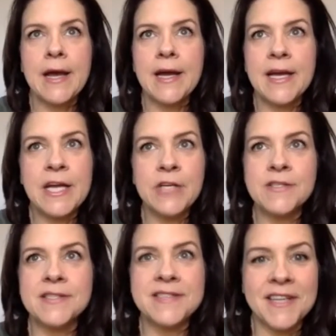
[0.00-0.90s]
And
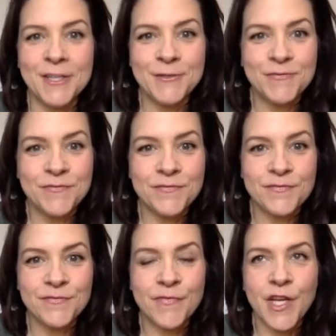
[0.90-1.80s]
here's the deal.
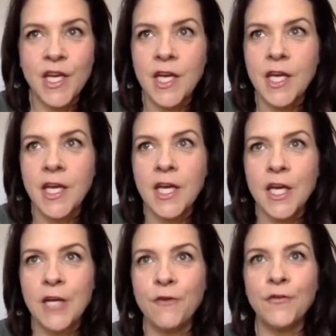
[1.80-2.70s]

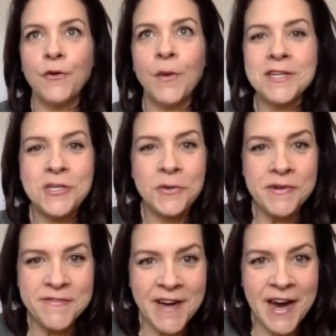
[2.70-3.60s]
You know, if you want to
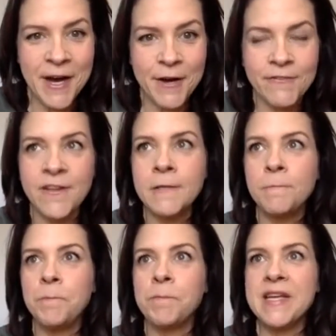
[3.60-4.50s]
evolve
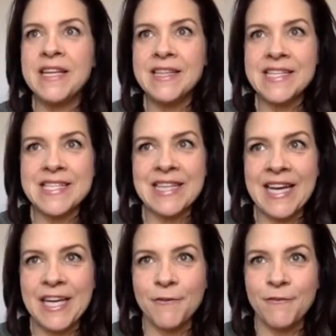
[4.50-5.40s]
in this
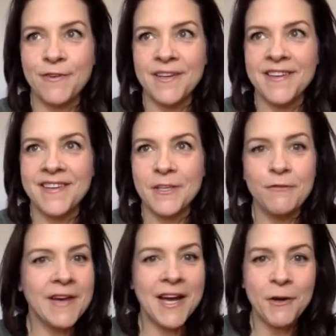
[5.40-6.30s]
life,
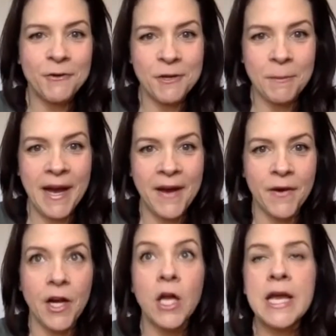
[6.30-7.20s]
you've got to own your
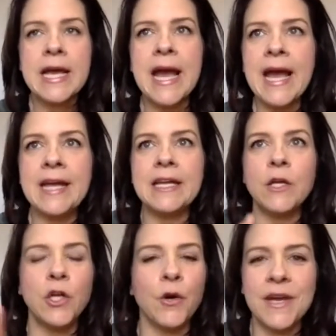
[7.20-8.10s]
power.
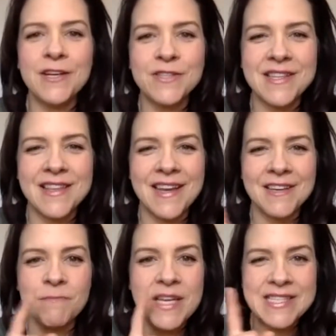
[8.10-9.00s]
And no, here's the
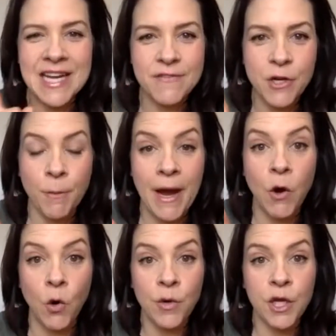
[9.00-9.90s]
thing. It's not even
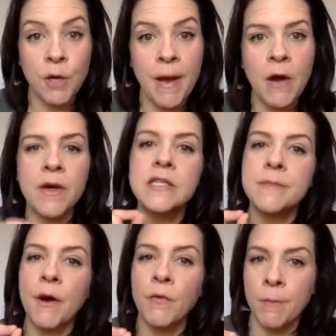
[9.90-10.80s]
about owning your power. It's
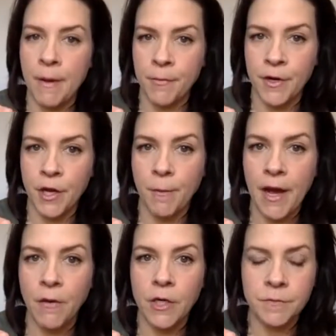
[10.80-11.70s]
about remembering your
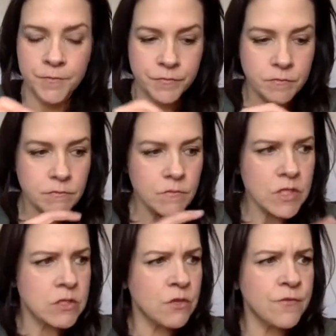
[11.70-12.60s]
power.
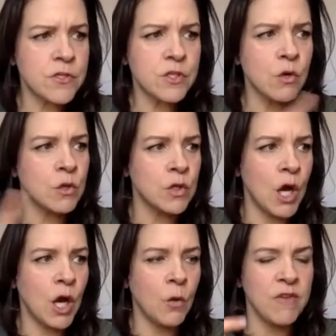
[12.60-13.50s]
So for so
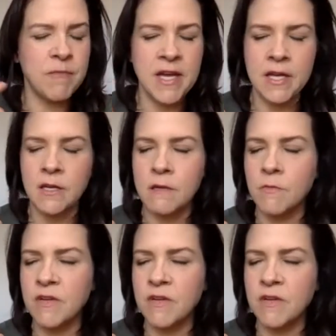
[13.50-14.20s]
long, we've been